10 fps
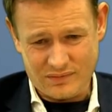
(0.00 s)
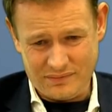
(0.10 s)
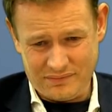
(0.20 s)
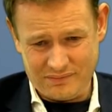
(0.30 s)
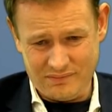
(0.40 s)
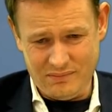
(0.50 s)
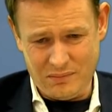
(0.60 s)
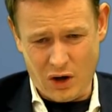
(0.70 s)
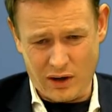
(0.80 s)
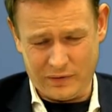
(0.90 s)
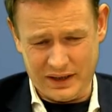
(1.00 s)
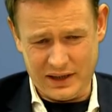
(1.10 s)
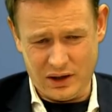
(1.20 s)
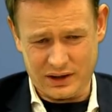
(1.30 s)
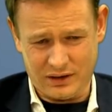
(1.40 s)
More often than
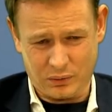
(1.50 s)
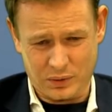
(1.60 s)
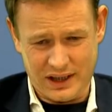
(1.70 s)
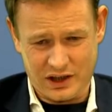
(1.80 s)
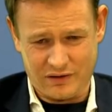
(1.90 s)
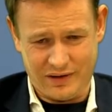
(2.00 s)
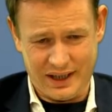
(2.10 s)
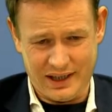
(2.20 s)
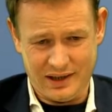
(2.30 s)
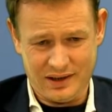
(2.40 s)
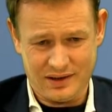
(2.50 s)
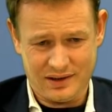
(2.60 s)
not, it's reached via,